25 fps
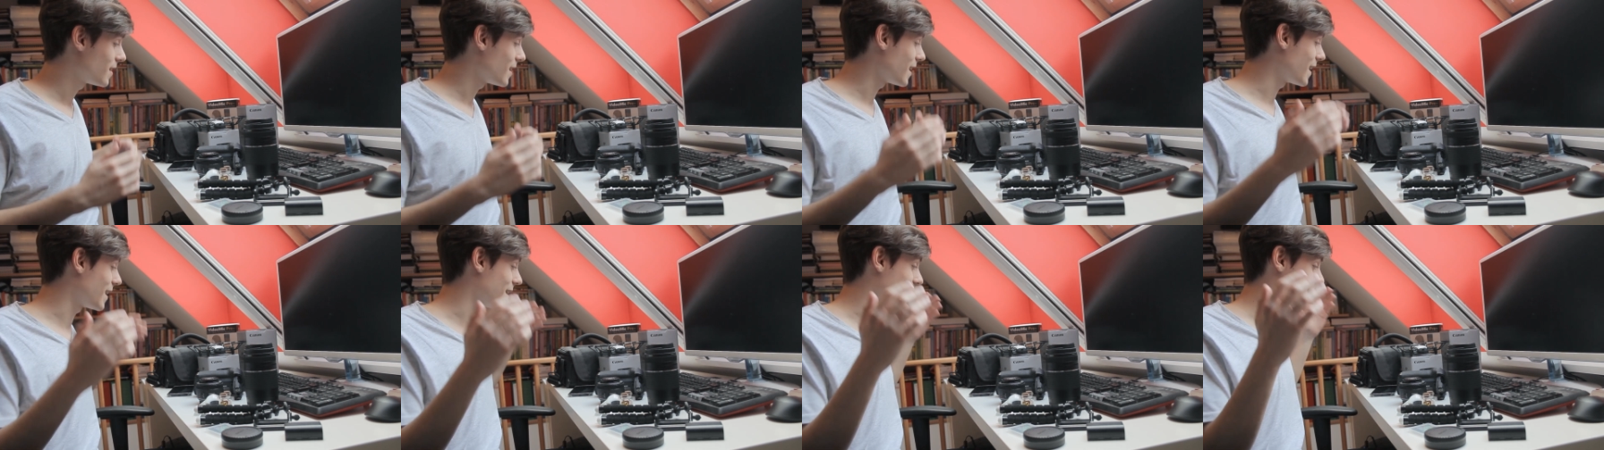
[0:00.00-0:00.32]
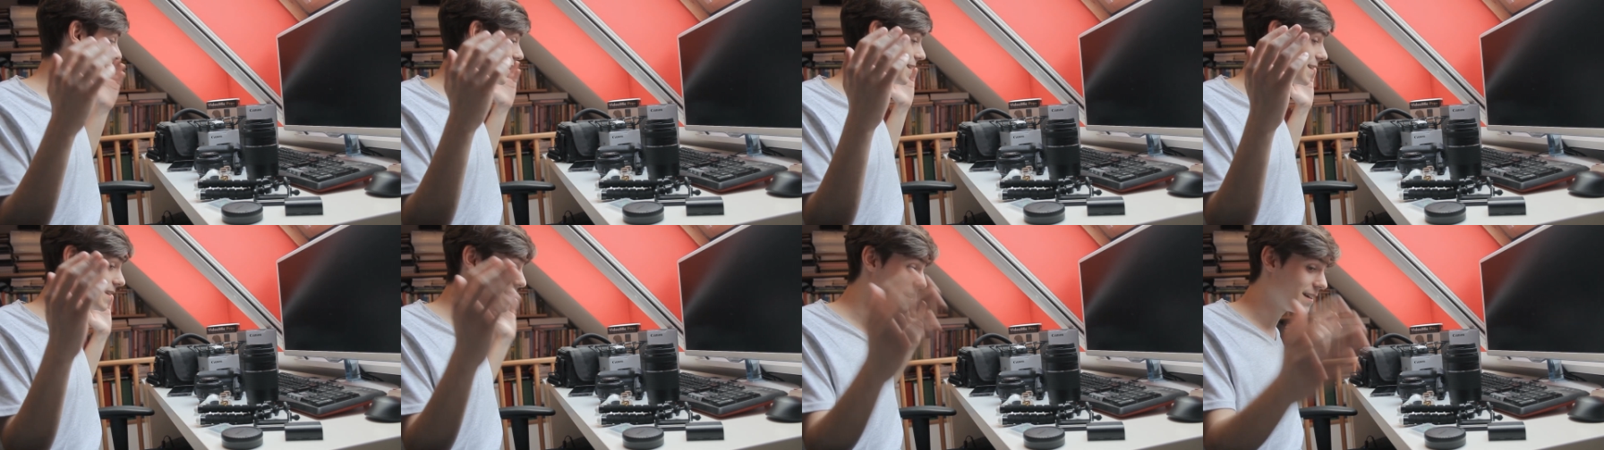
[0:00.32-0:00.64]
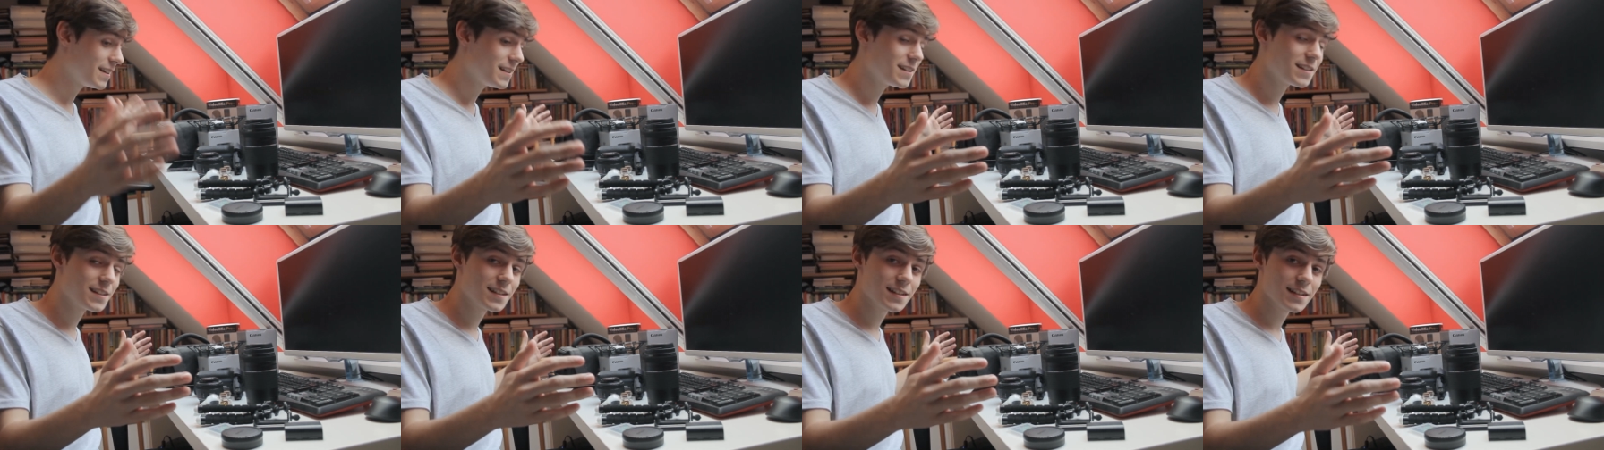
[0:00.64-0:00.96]
And
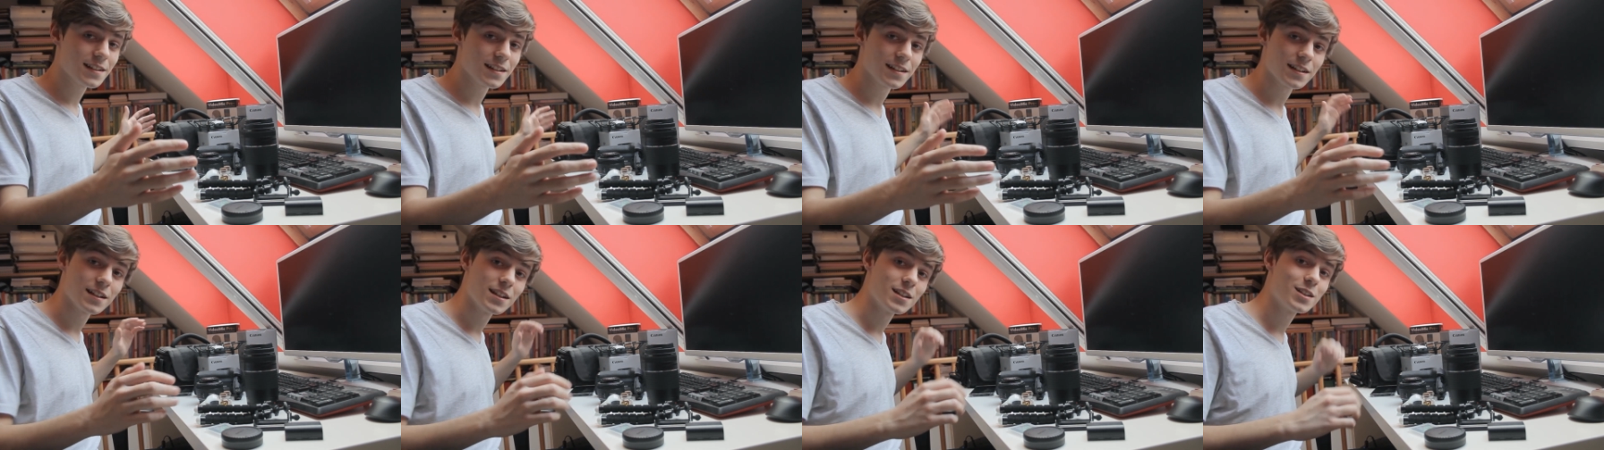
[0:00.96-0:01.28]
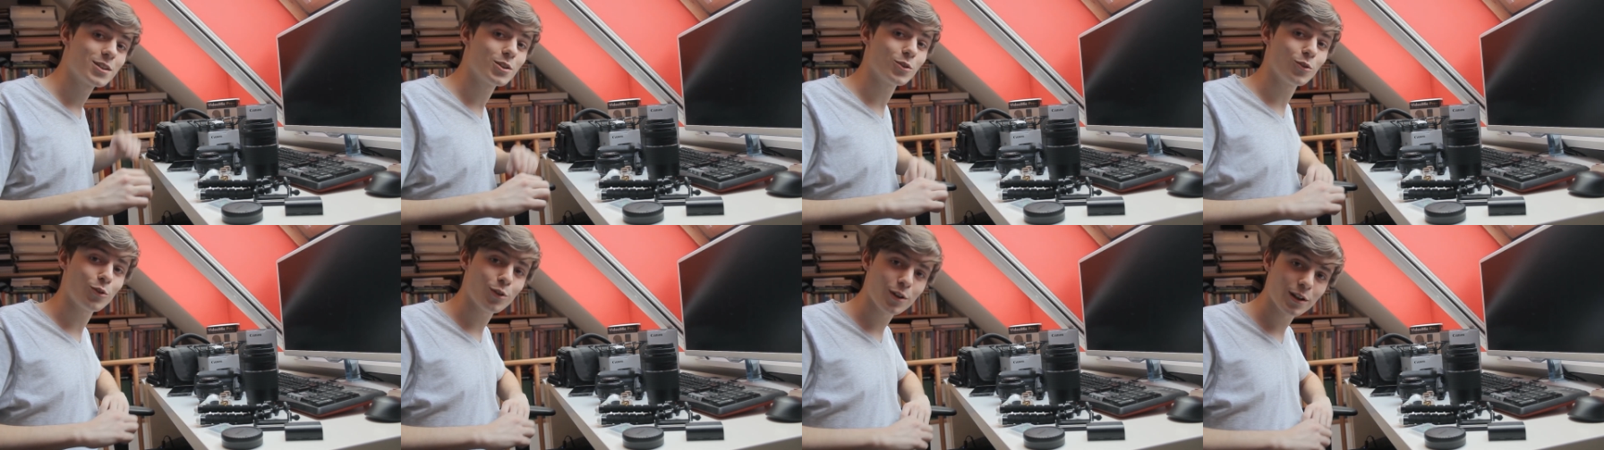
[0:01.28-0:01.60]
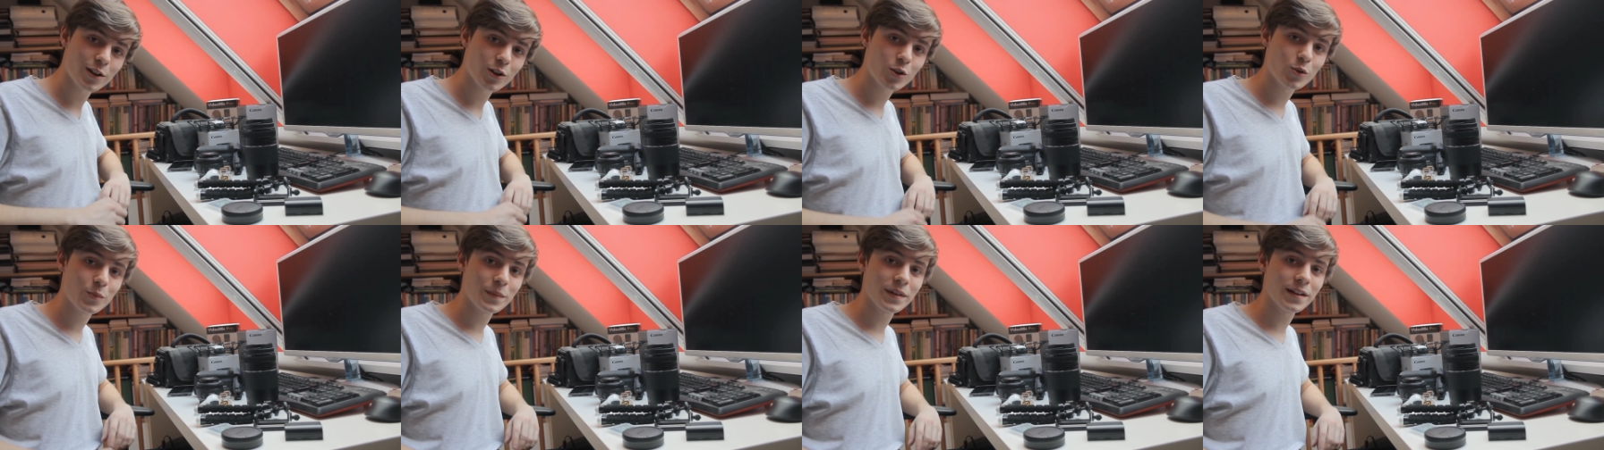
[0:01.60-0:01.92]
this is all
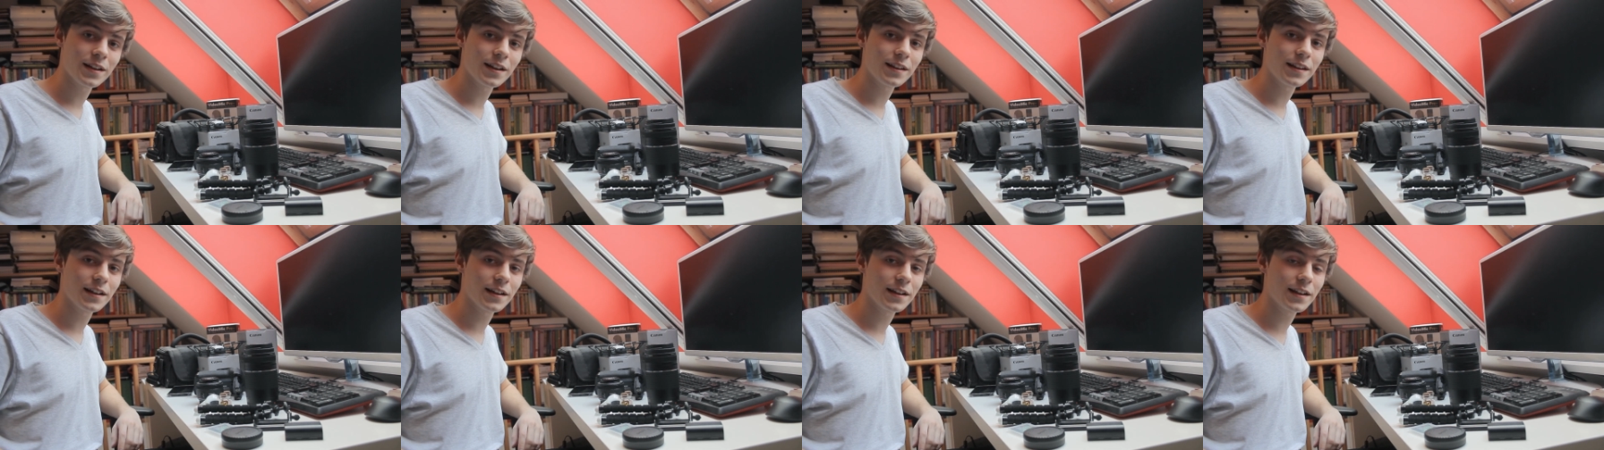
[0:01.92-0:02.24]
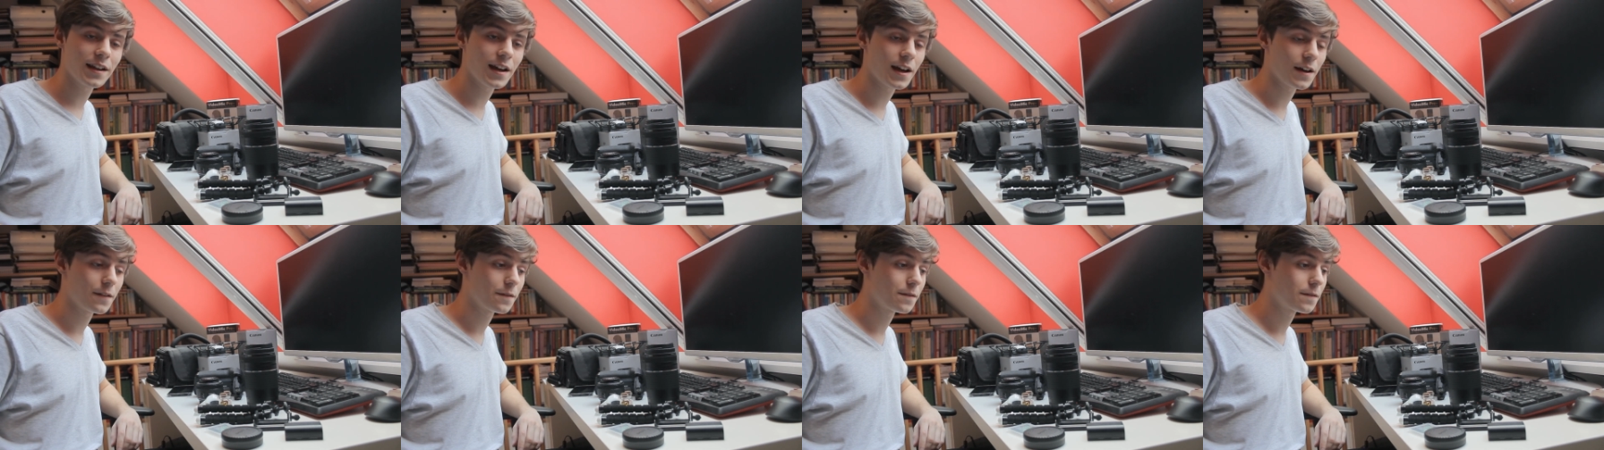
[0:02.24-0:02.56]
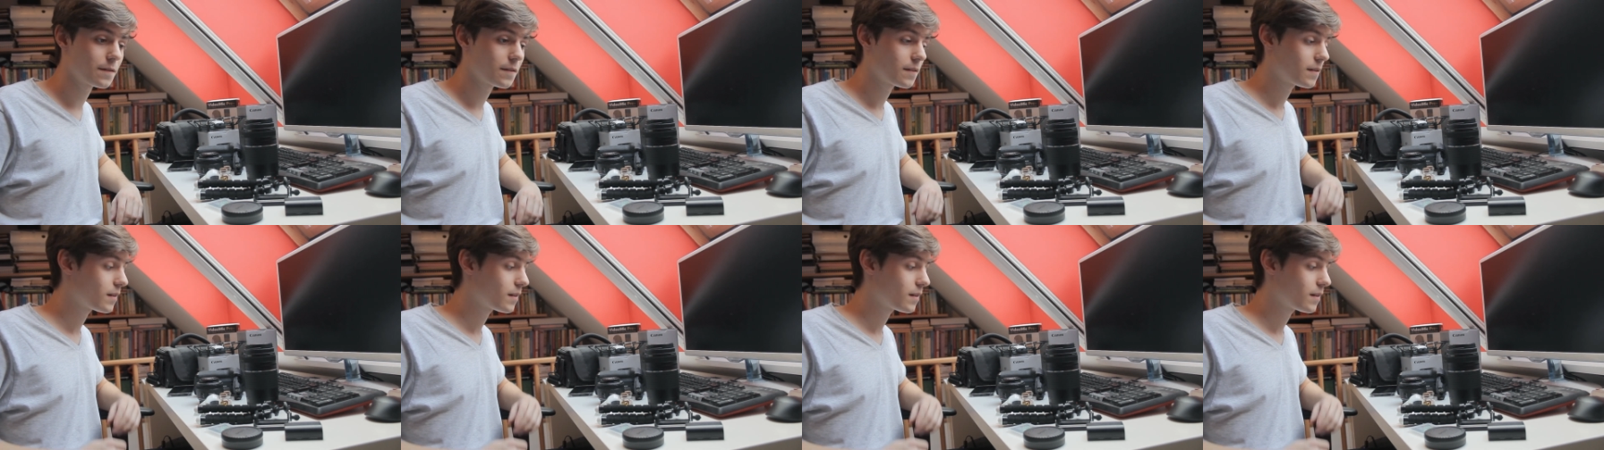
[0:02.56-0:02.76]
the equipment that I have.